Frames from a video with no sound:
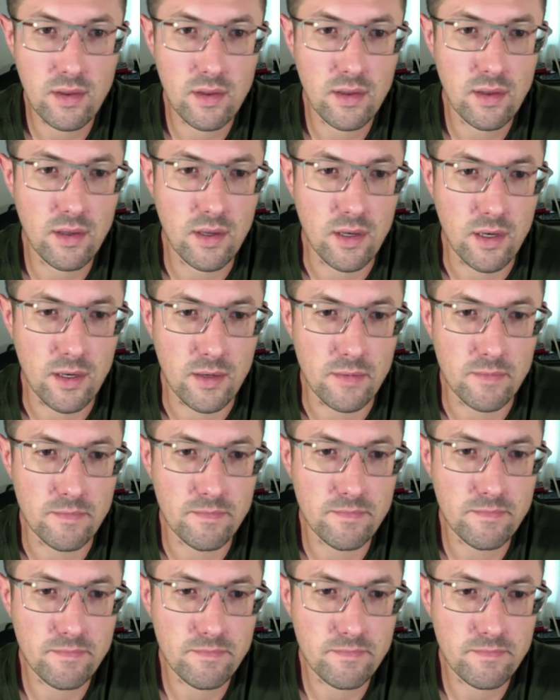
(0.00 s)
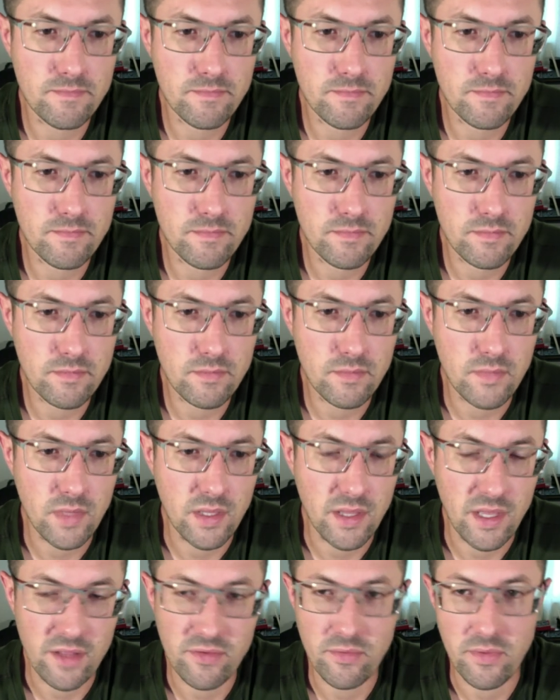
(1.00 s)

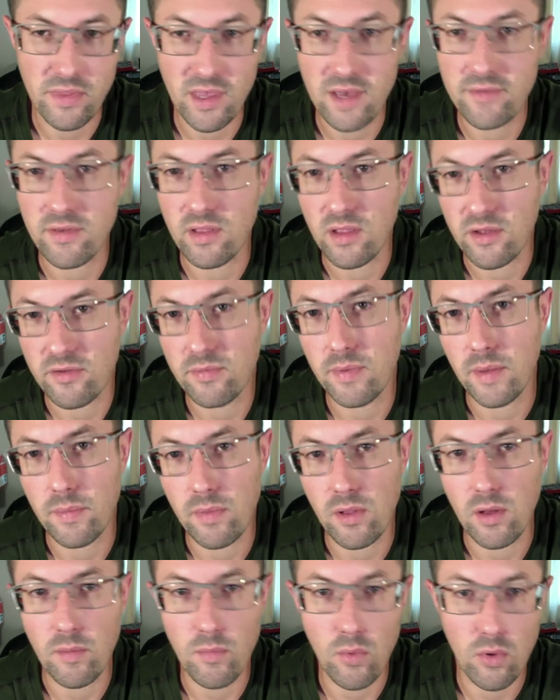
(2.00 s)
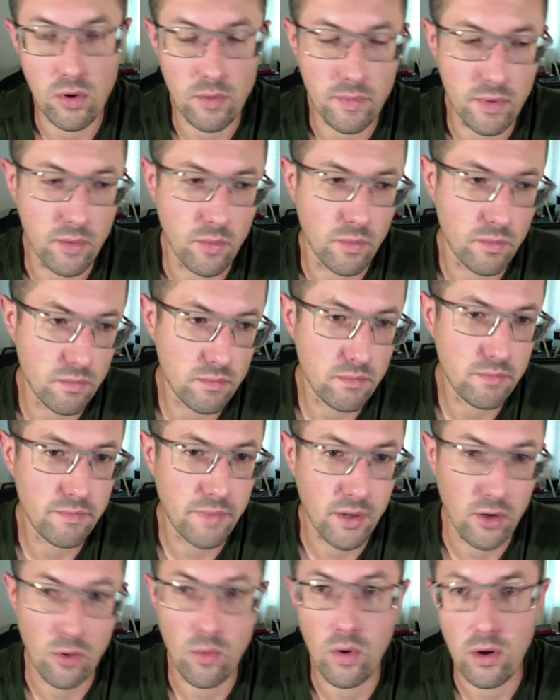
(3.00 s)
And that's with having less people on board, but
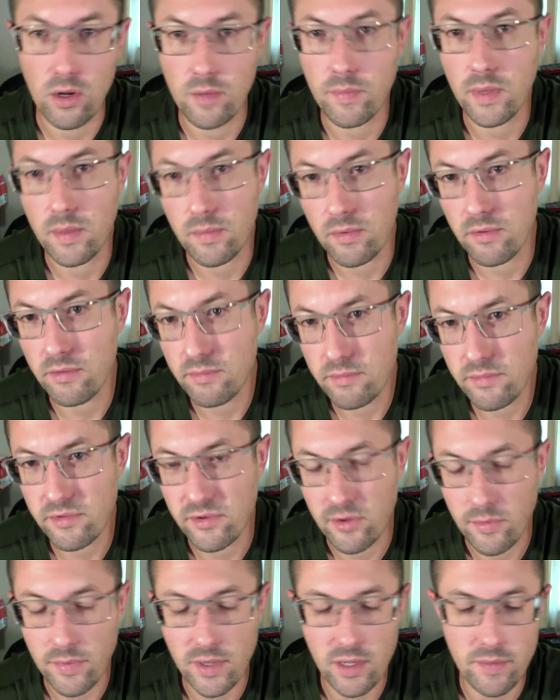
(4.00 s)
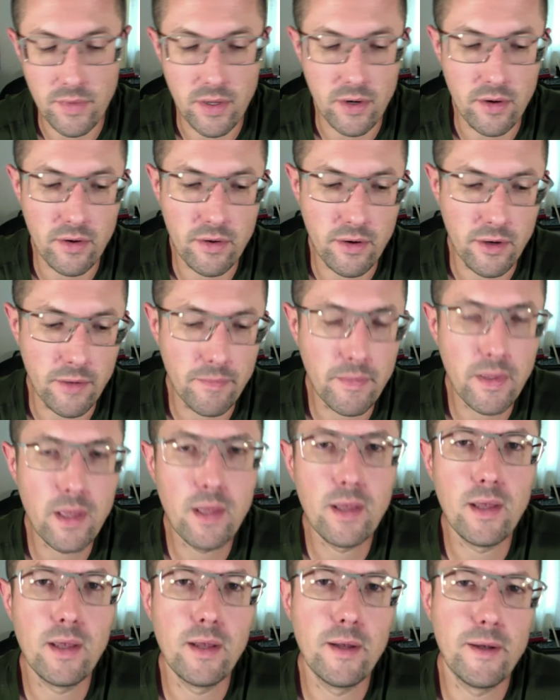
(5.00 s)
better quality people, so they pay them better, right?
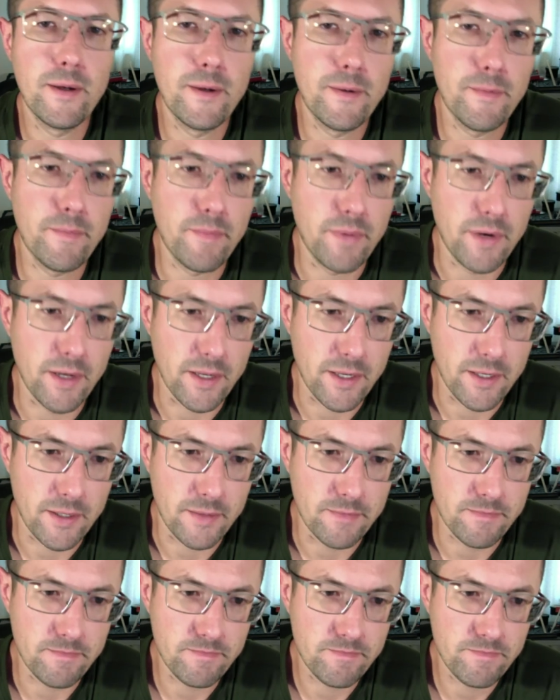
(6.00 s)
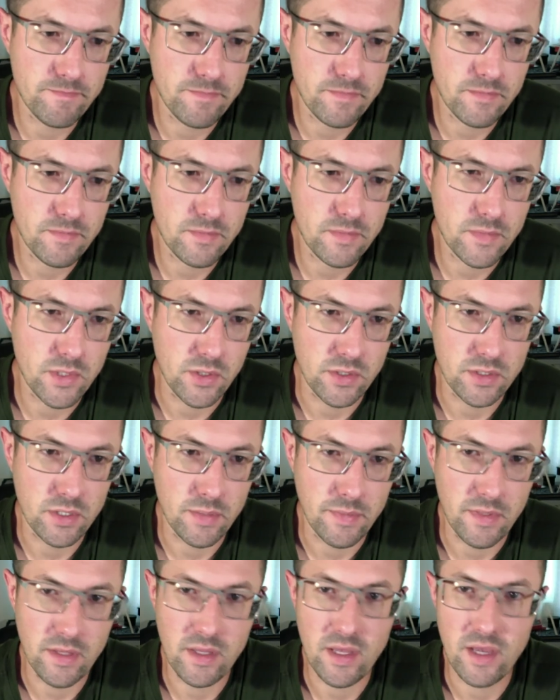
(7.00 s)
But so
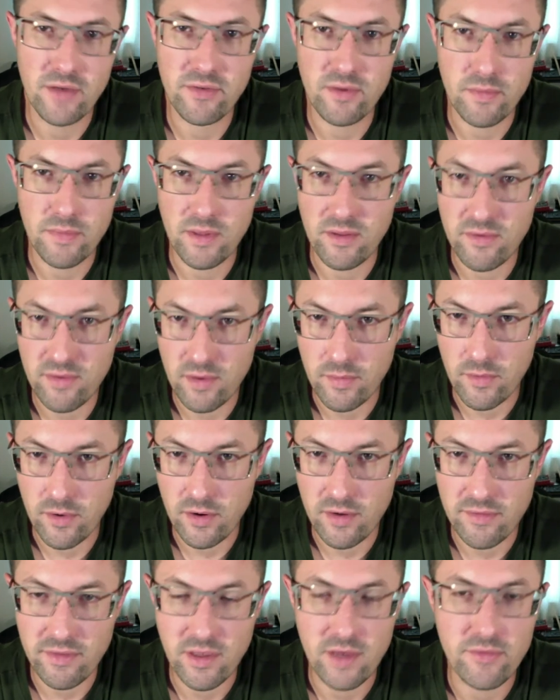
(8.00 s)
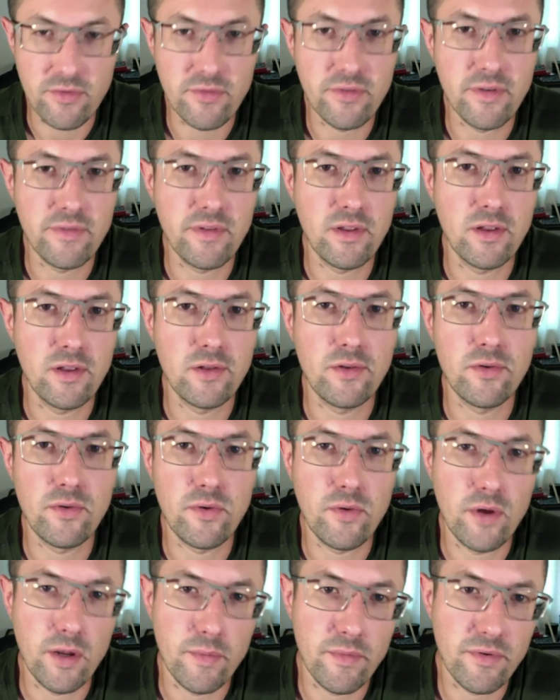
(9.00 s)
assuming that they have something similar, if they have a 15 to
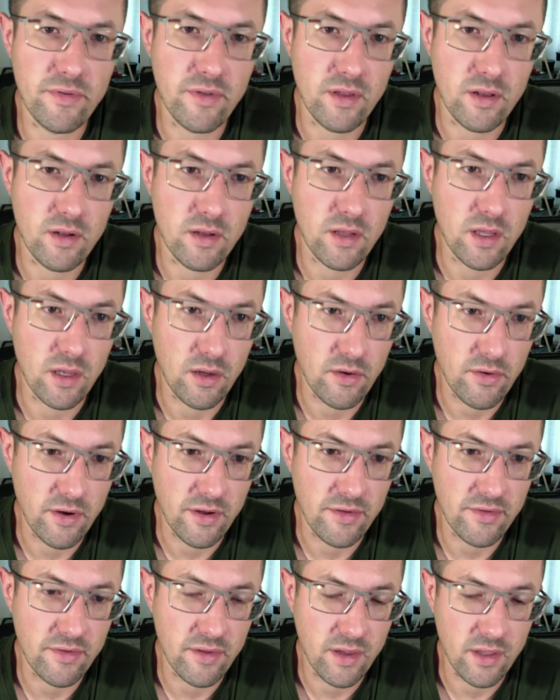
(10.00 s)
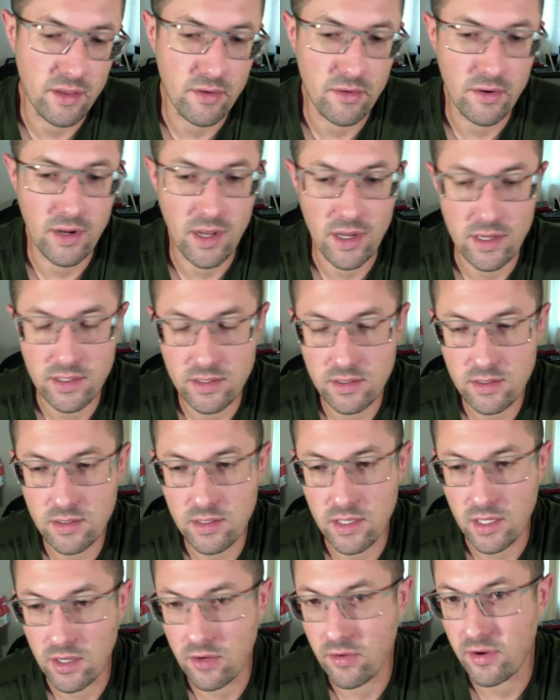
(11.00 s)
20% increase and they're not
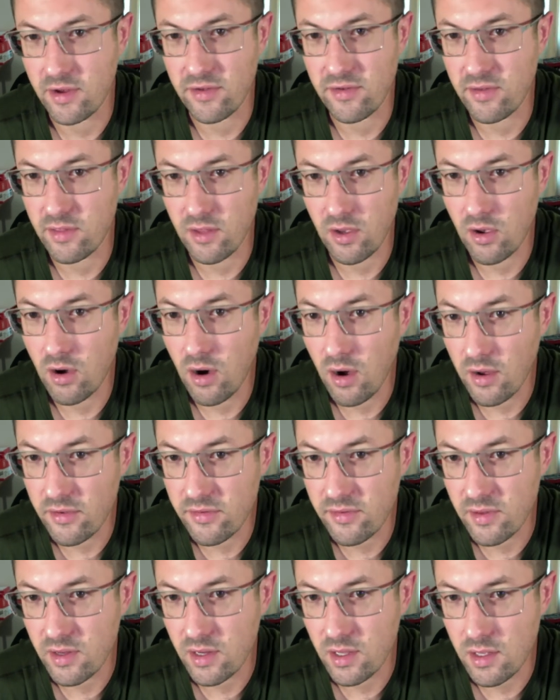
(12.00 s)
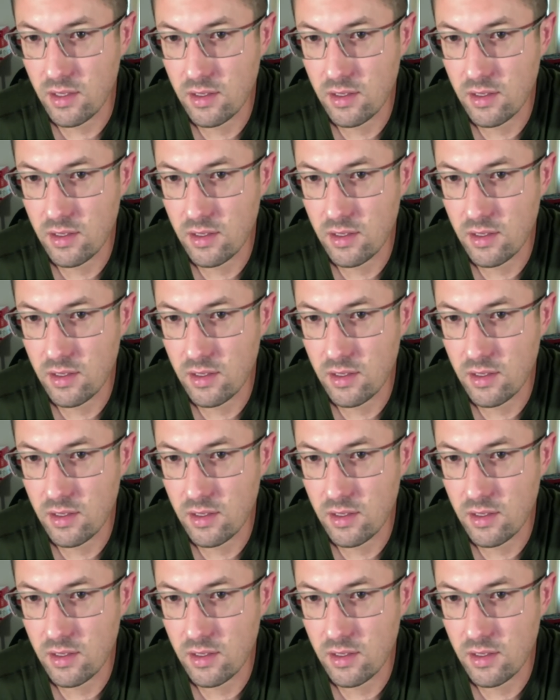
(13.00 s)
increasing the cost any,